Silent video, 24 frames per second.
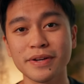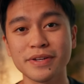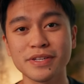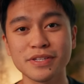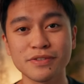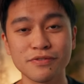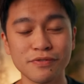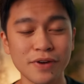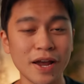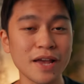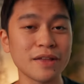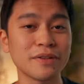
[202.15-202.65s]

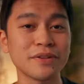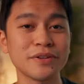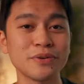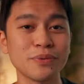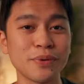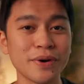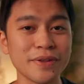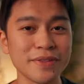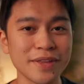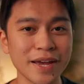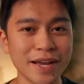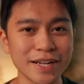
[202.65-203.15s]
is finally
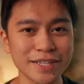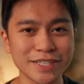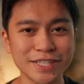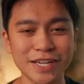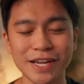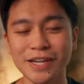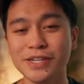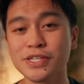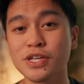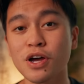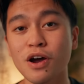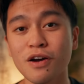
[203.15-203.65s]
one that
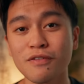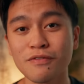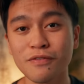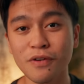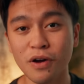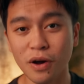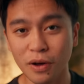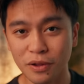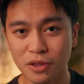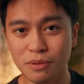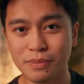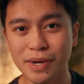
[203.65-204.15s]
checks off
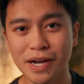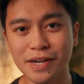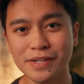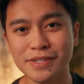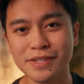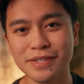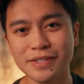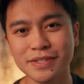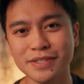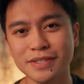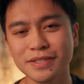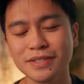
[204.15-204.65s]
all the
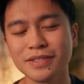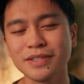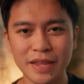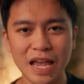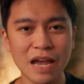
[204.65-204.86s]
boxes.